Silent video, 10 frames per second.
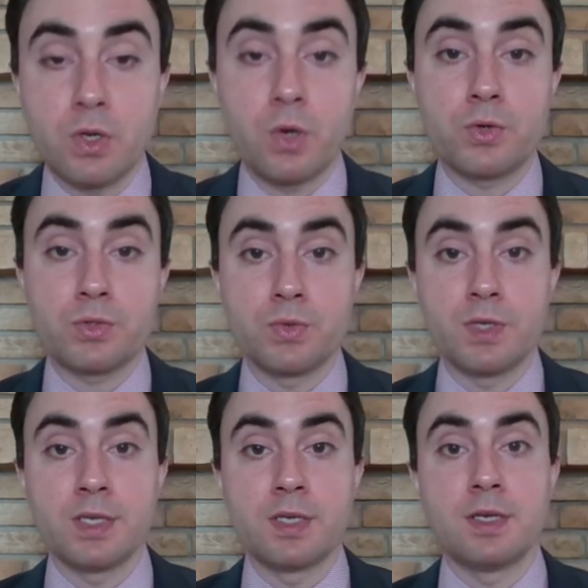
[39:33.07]
oak
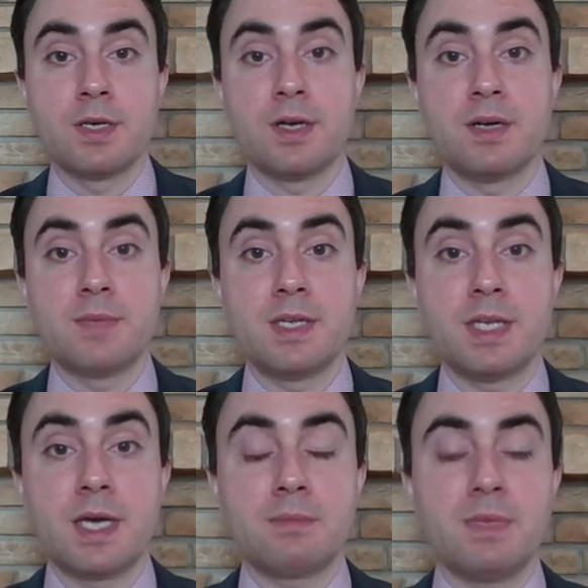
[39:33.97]
tree and
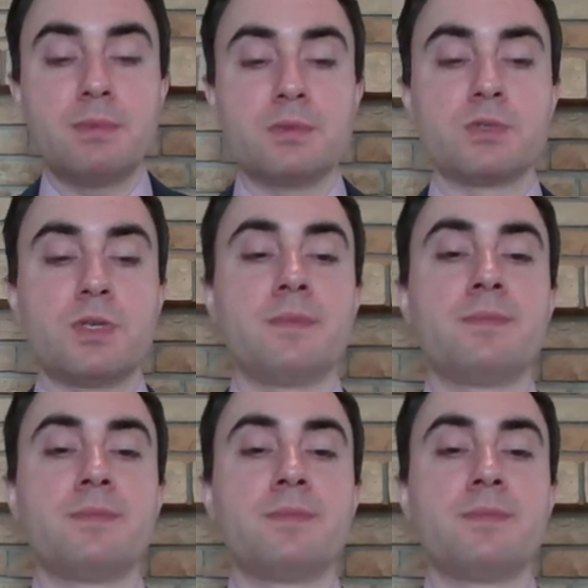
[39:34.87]
not a maple tree.